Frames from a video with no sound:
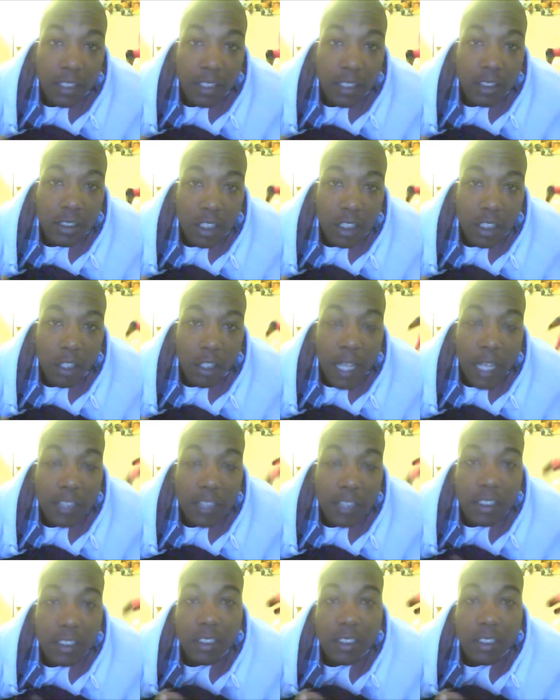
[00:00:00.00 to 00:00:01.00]
you know, not
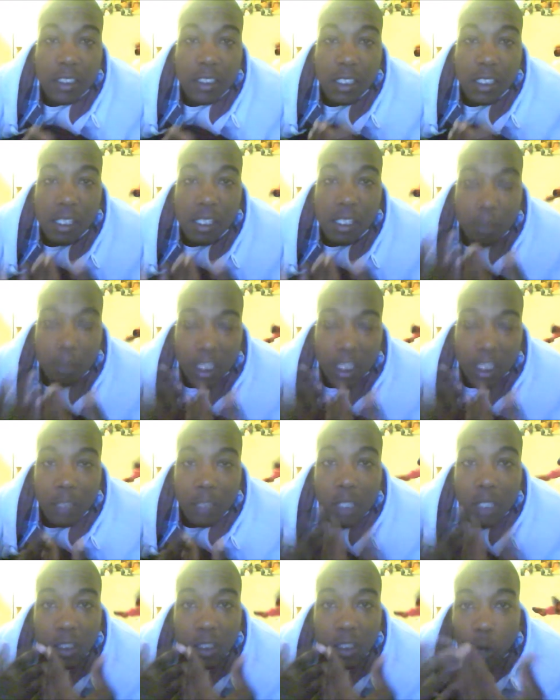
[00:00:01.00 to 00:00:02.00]
just to me,
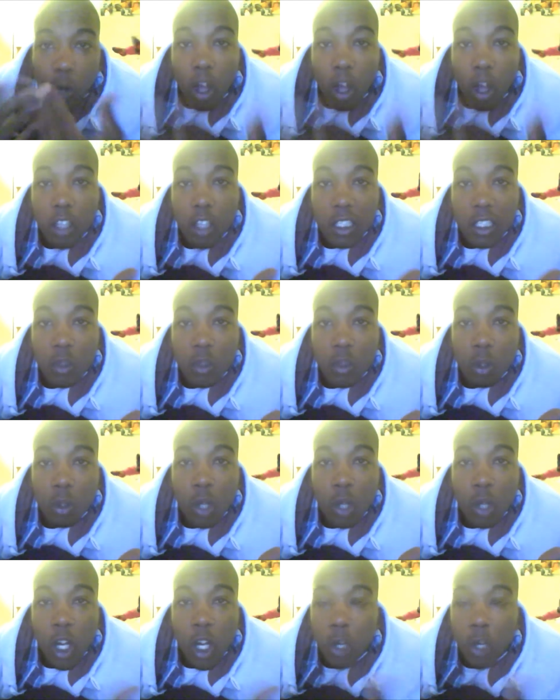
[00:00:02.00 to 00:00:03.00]
because we're all equal.
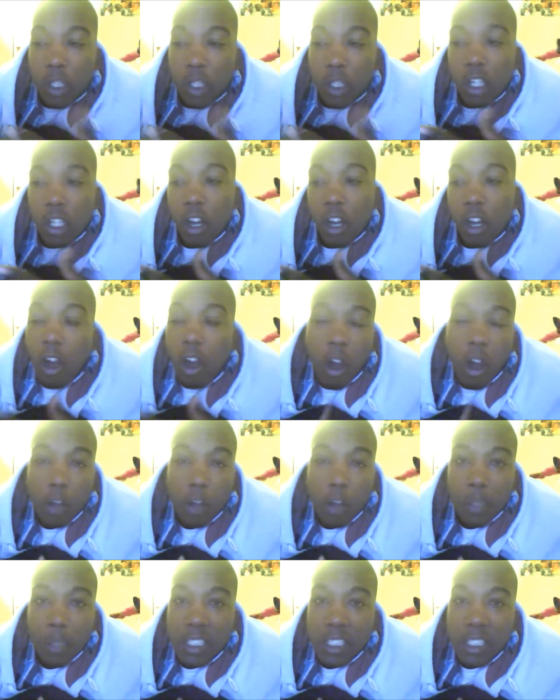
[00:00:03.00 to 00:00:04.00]
We are all
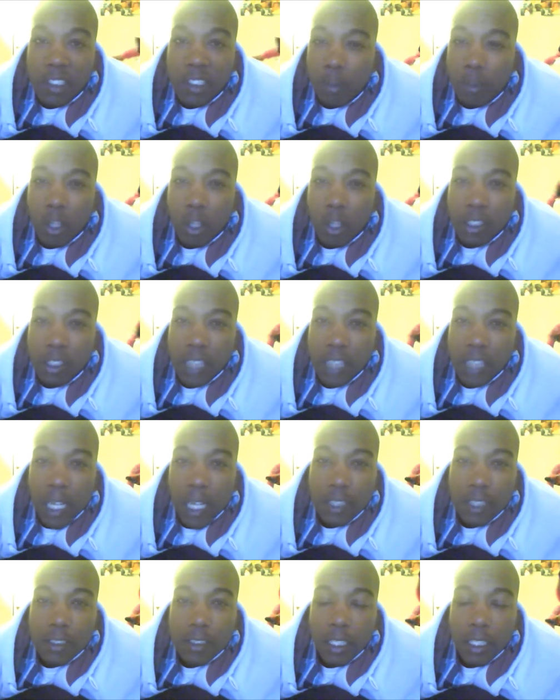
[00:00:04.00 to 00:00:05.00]
be as smart as
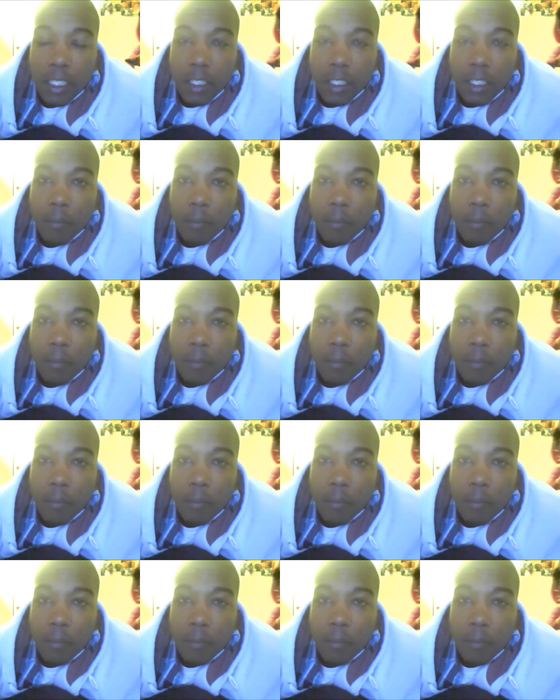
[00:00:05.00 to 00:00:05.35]
Einstein.